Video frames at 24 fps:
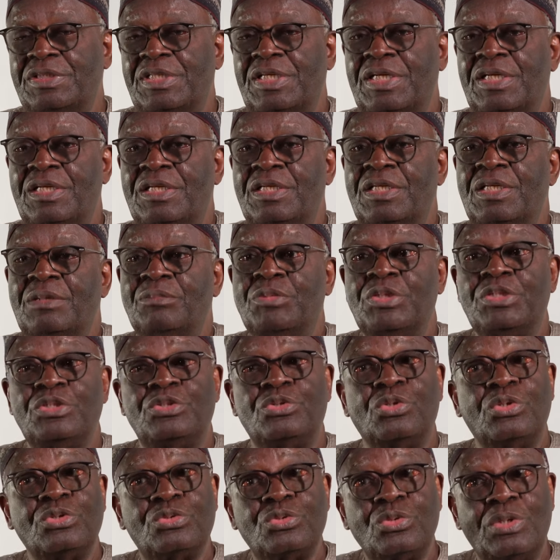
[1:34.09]
Uh, but
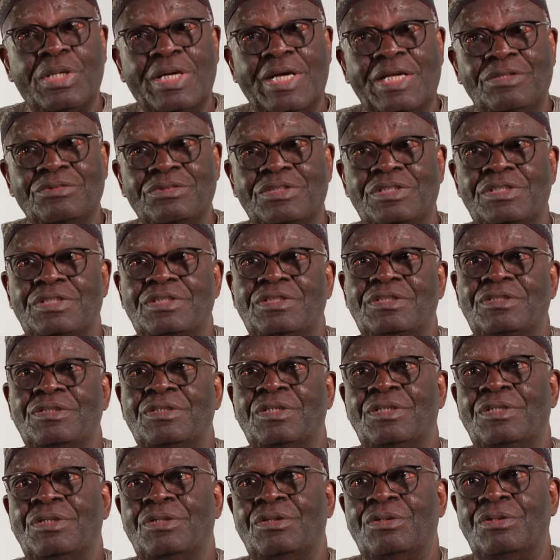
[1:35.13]
it's also counting
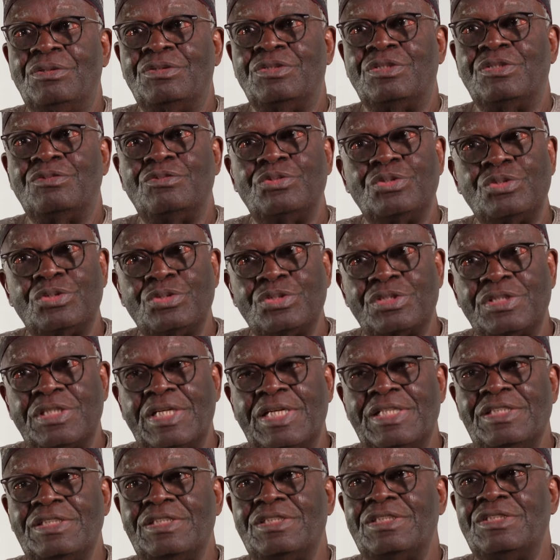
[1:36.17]
on civil
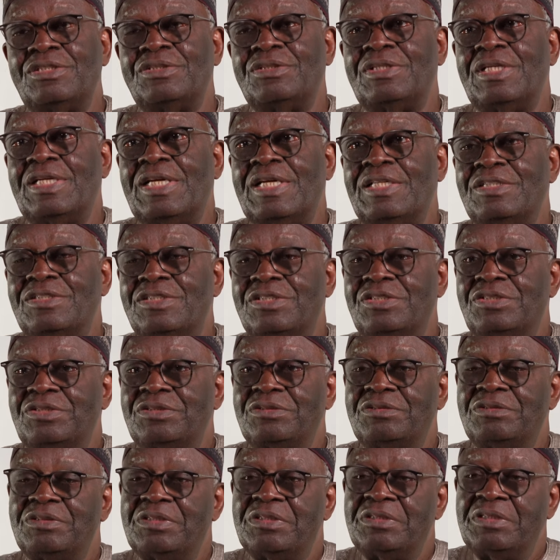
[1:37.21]
society
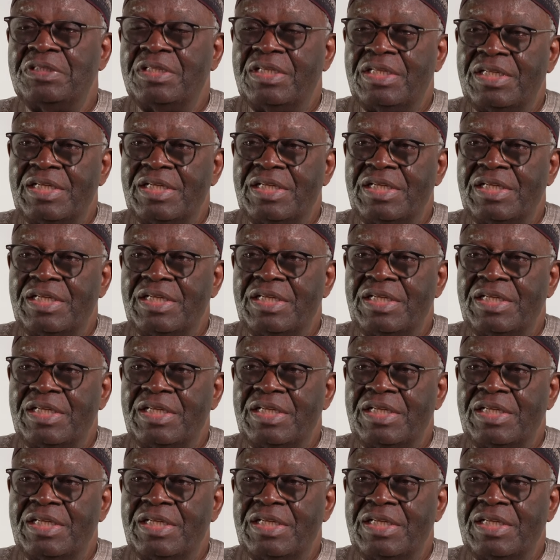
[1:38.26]
organizations,